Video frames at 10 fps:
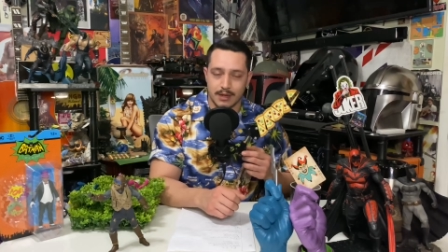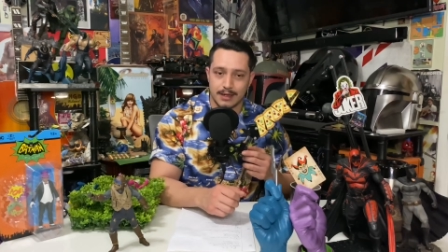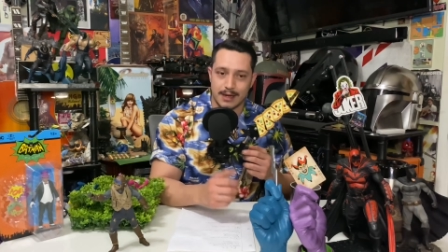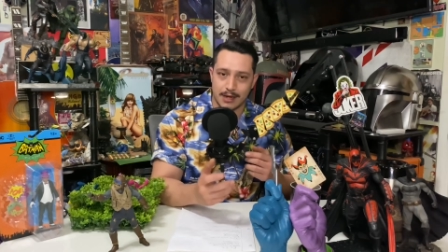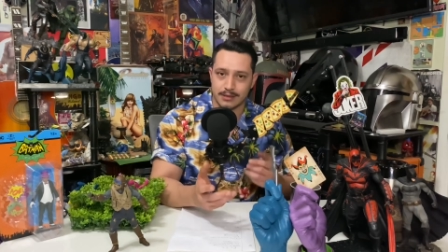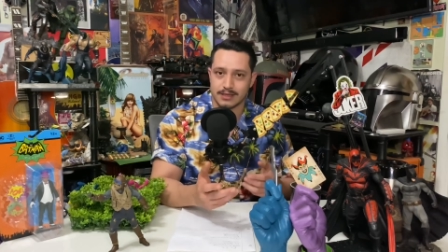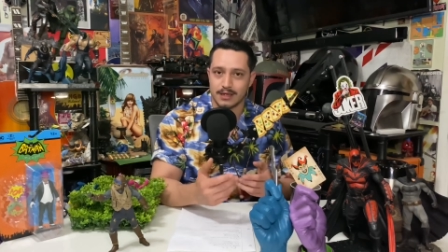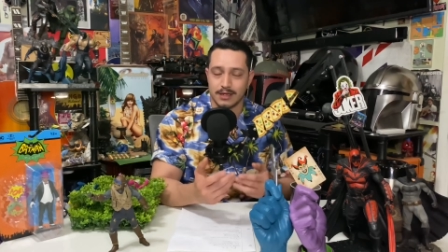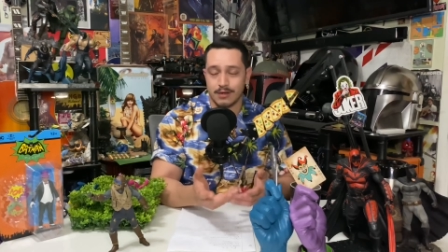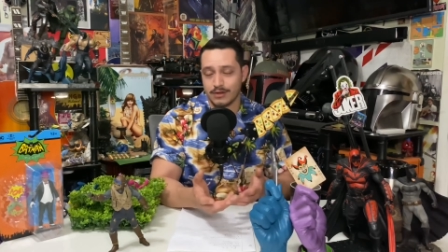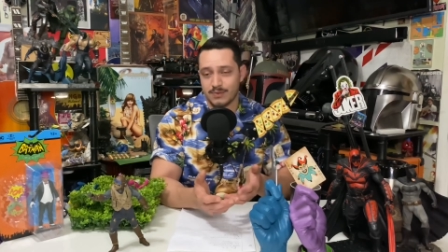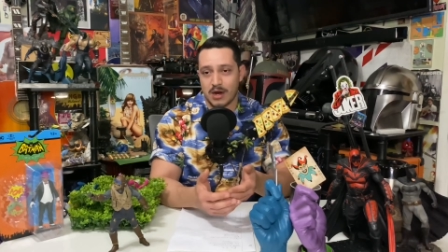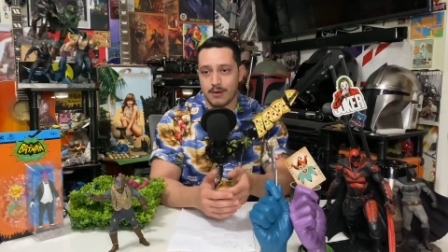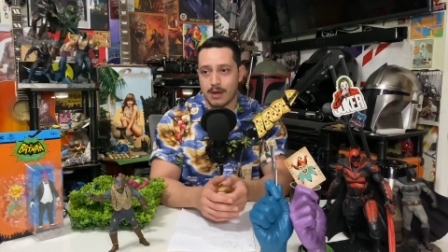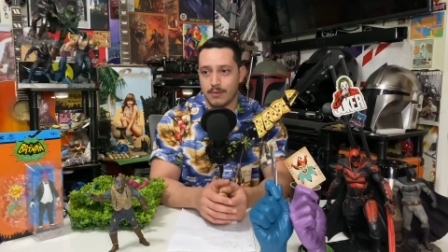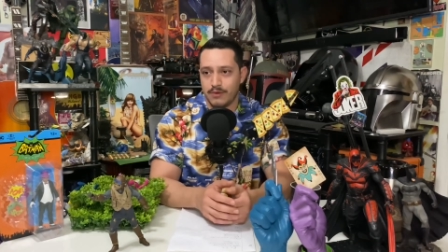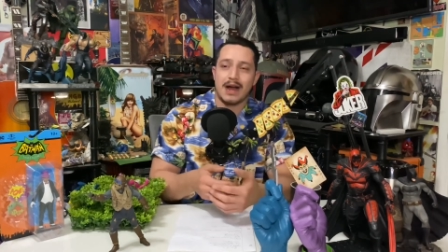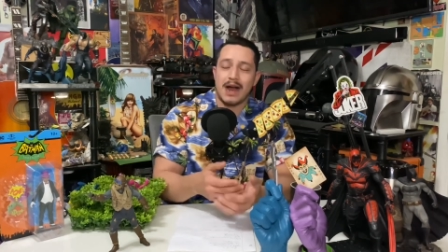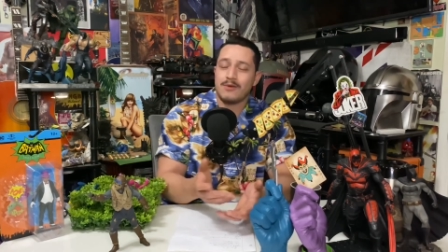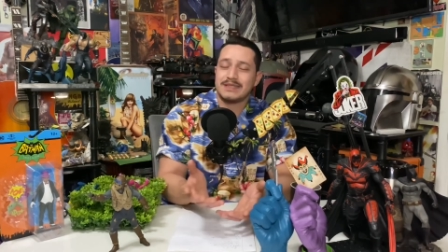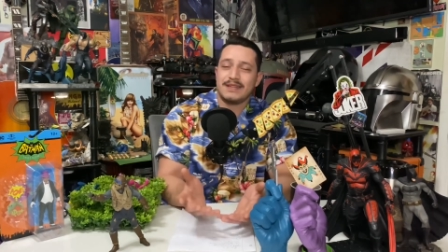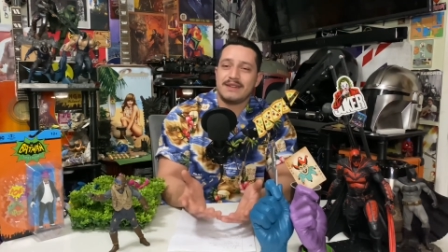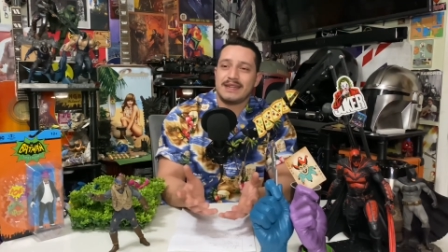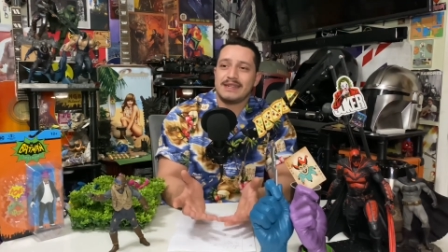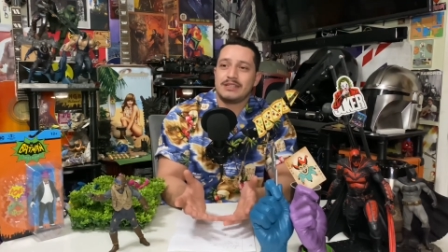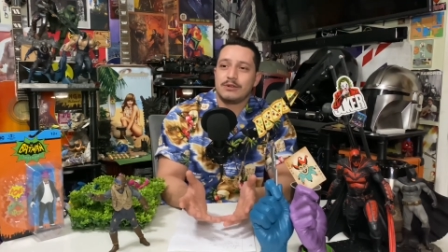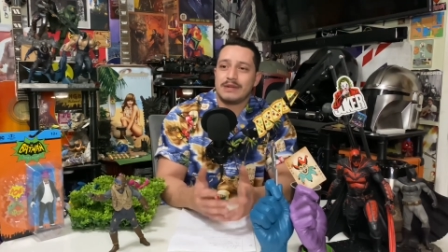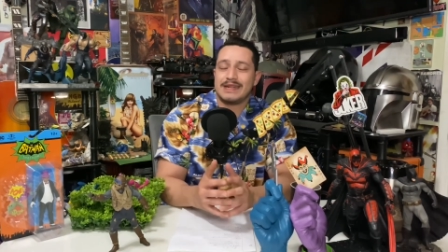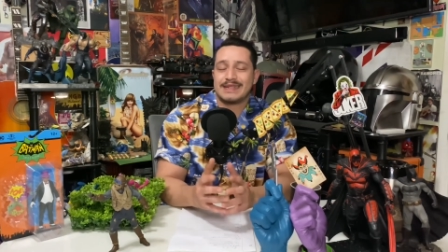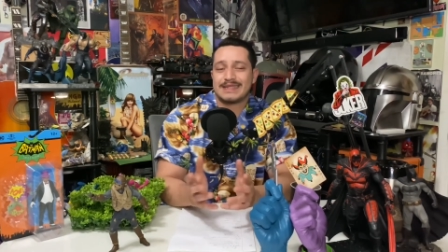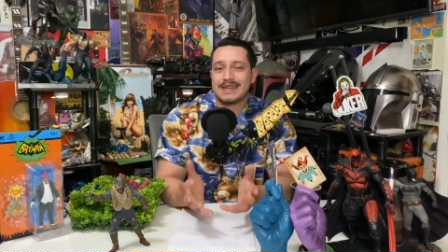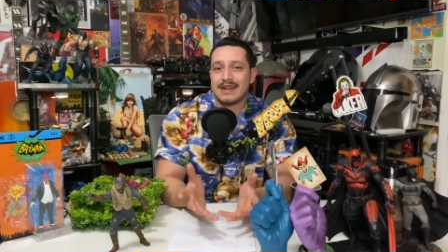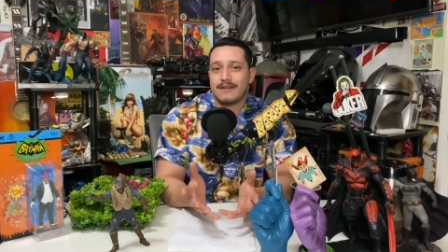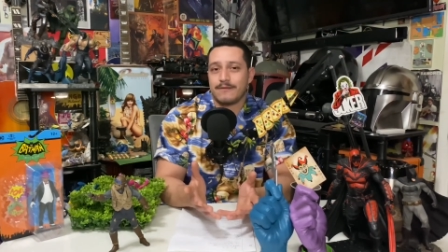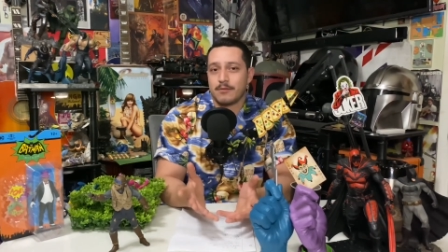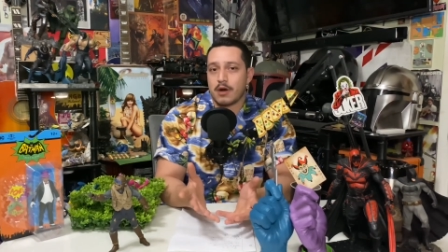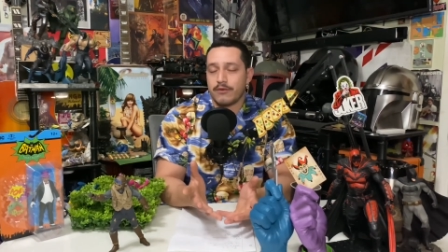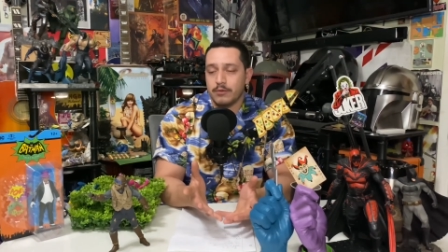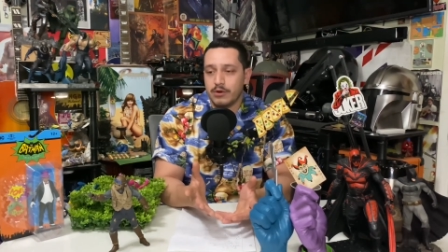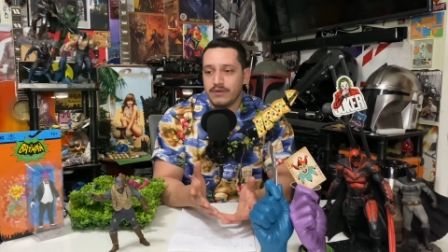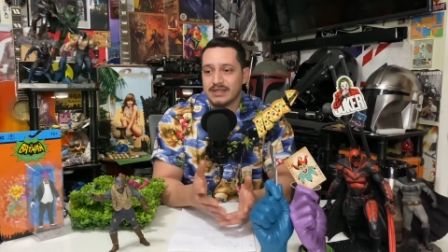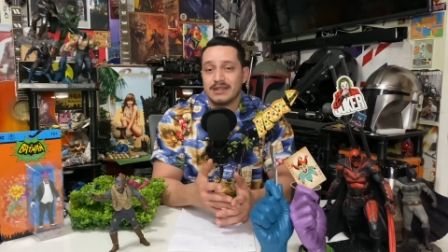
announce another Spider-Man movie. I wasn't even into and excited for Marvel movies